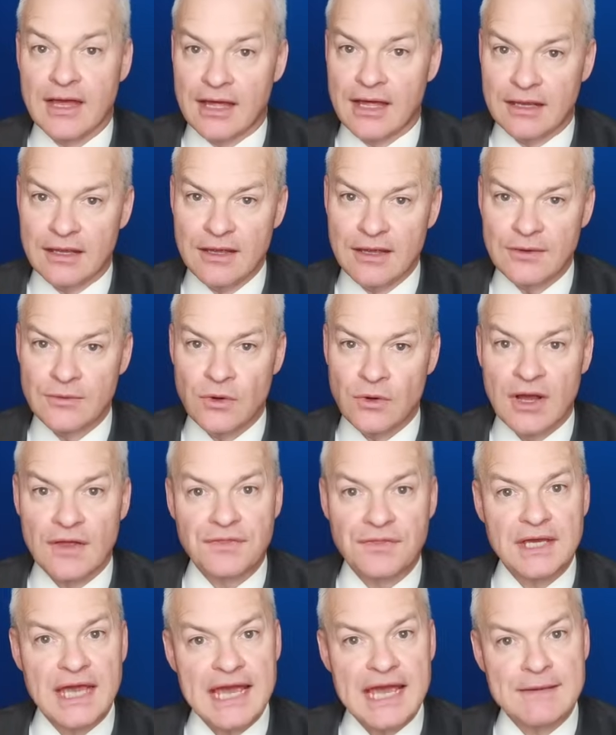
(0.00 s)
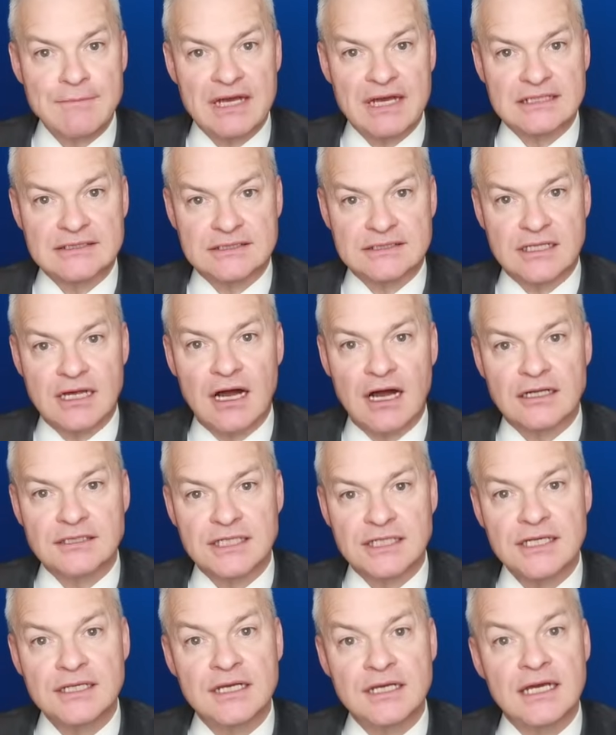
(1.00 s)
Hello, the game has
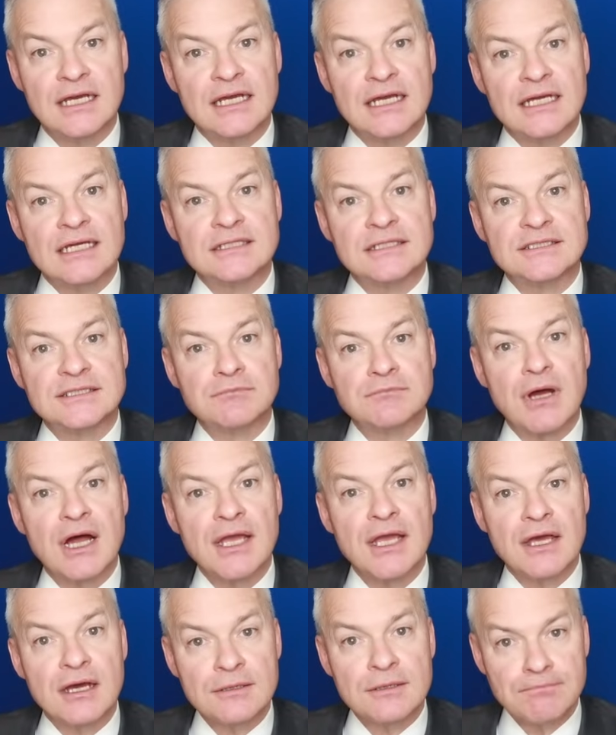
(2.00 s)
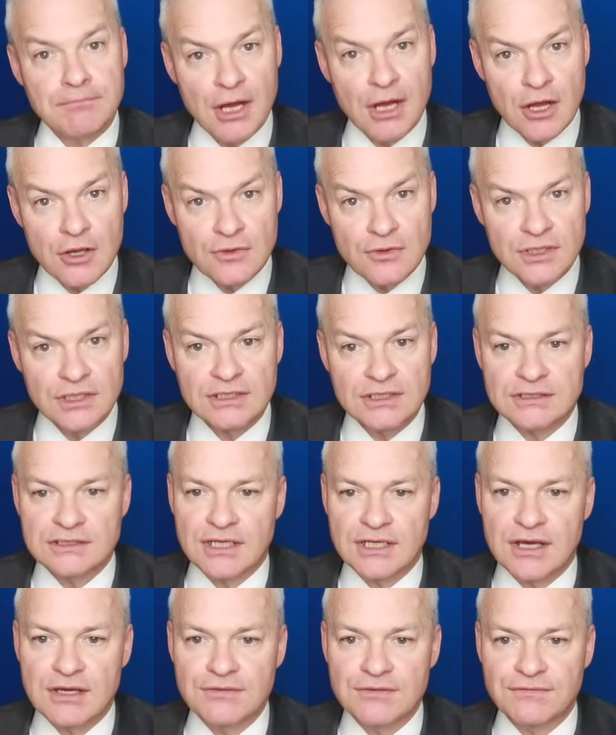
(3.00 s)
started. It's my opponent
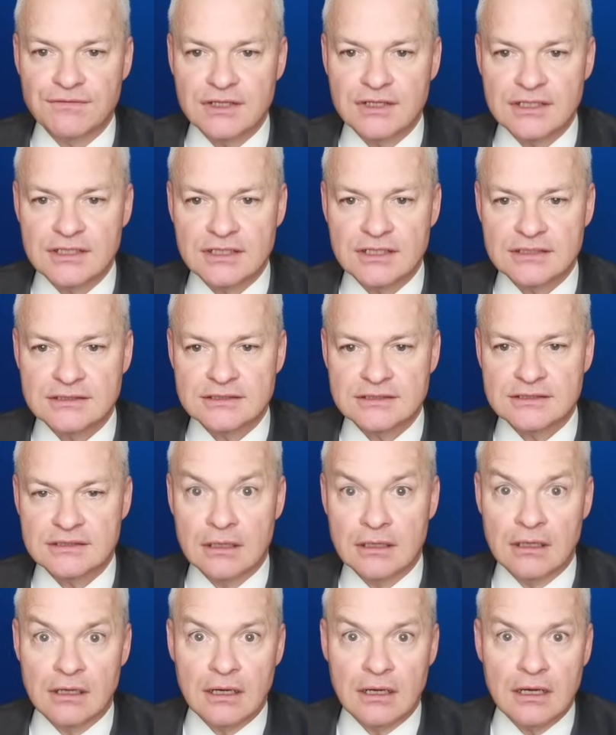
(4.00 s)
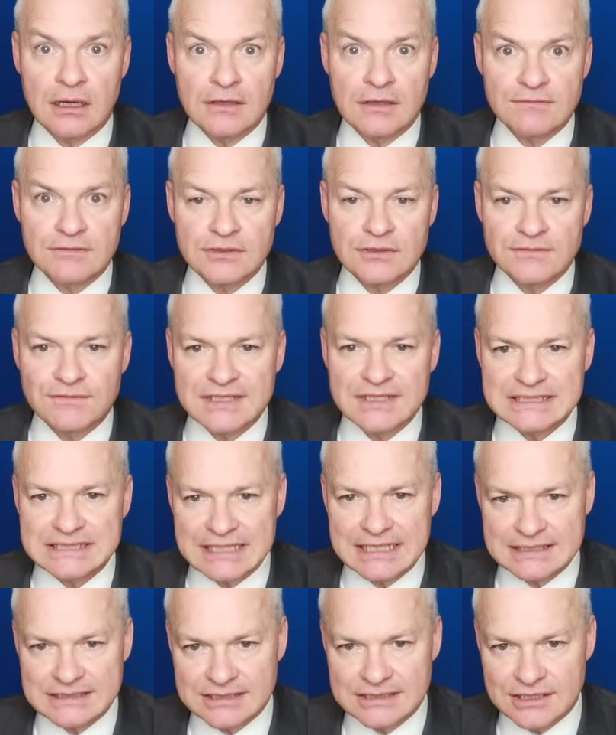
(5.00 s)
to go first. I've got a
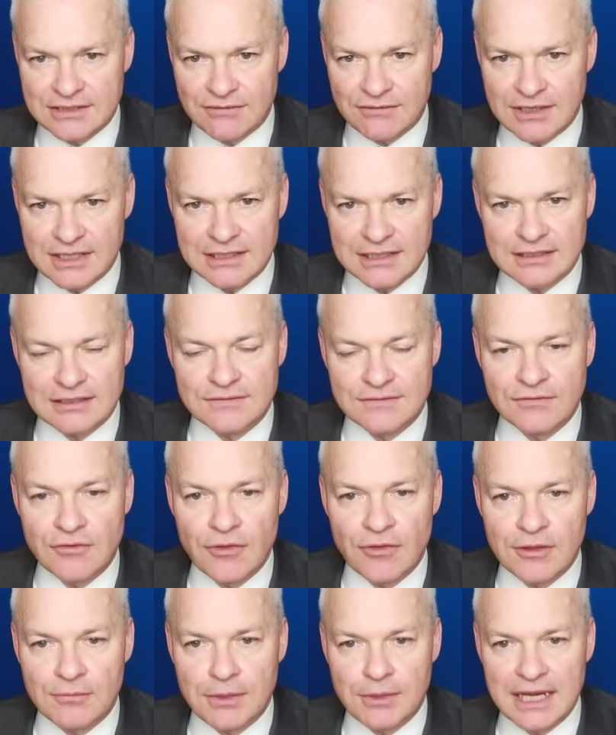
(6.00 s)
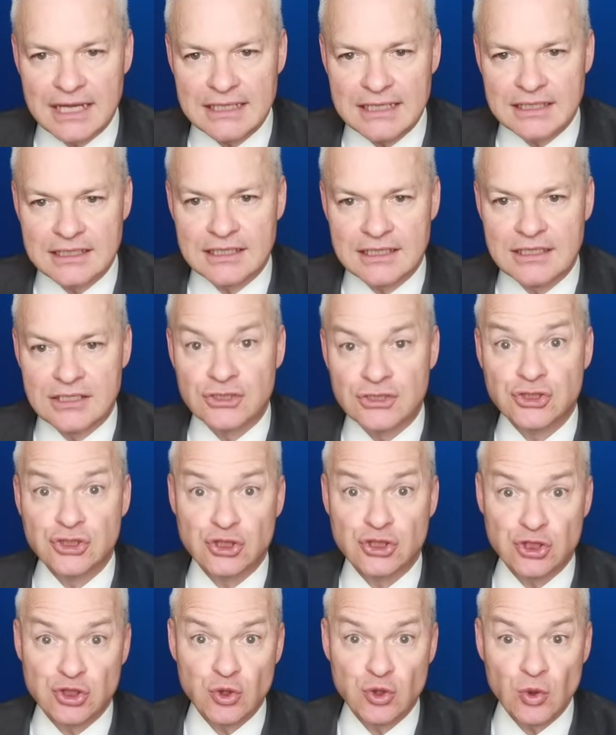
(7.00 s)
fantastic rack. I've got the blank.
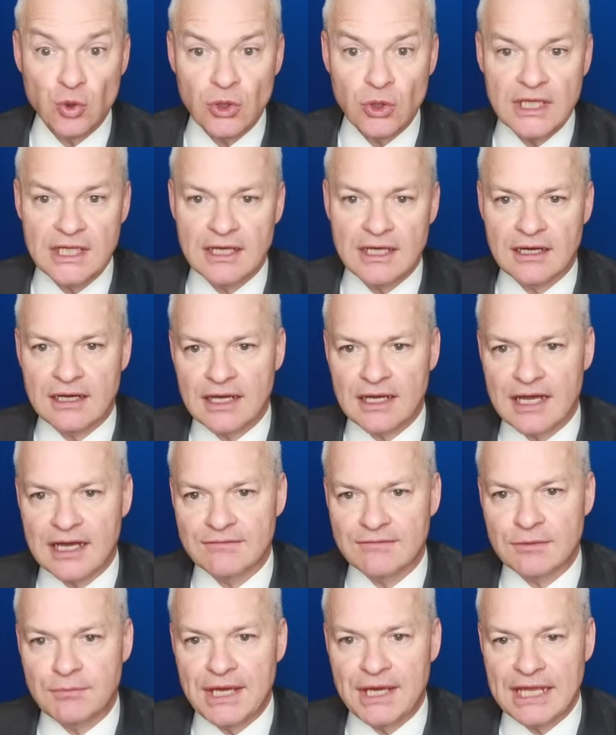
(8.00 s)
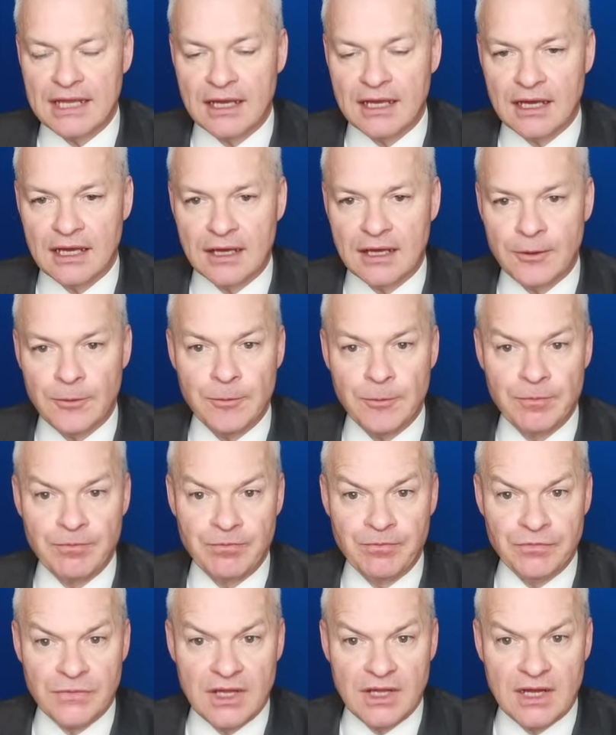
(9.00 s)
Surely I have a bingo.
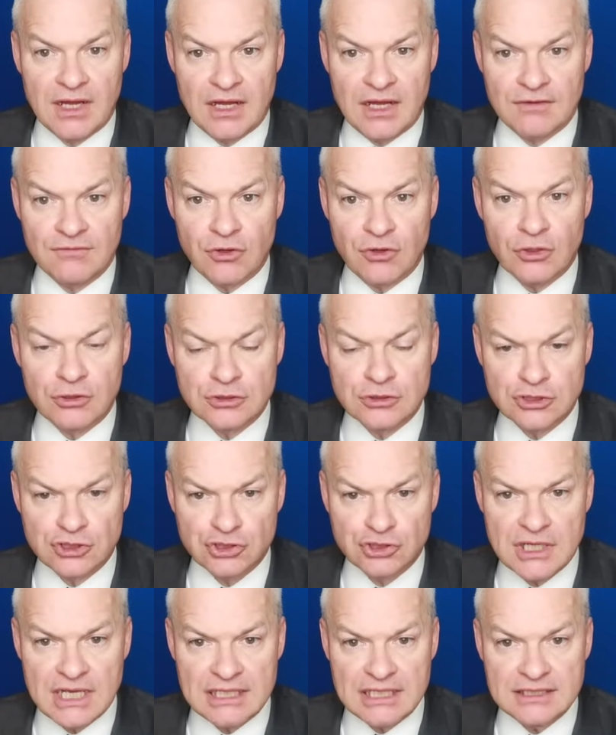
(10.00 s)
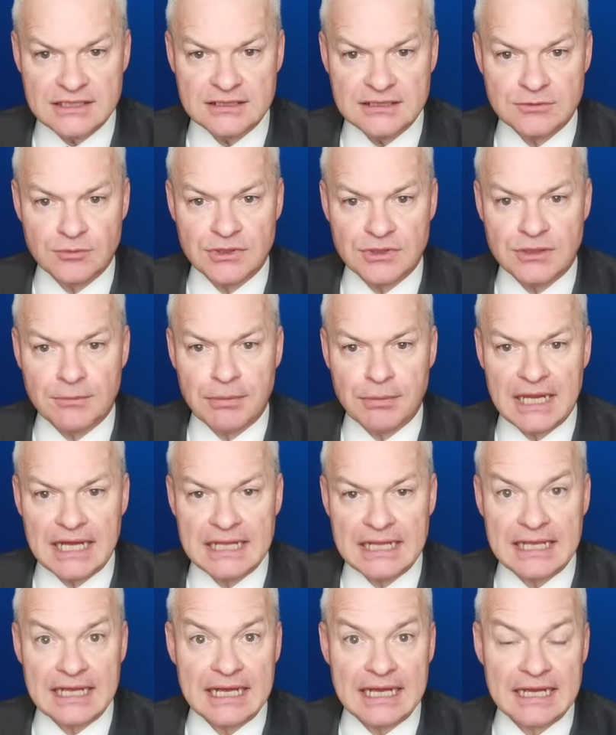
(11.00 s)
I have entrees with the
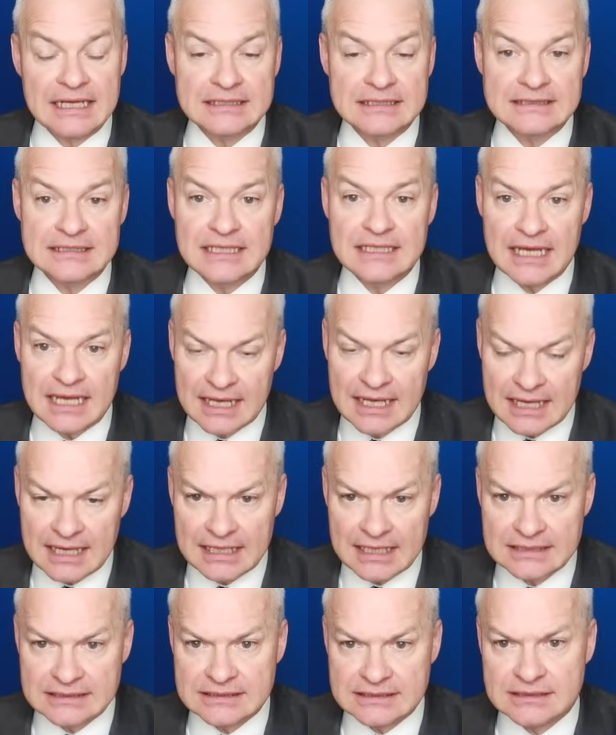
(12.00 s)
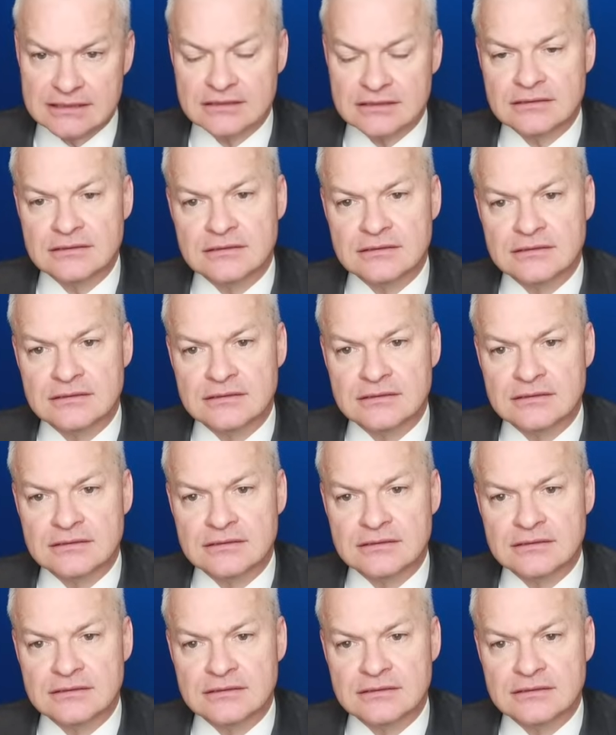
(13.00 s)
blank as an S.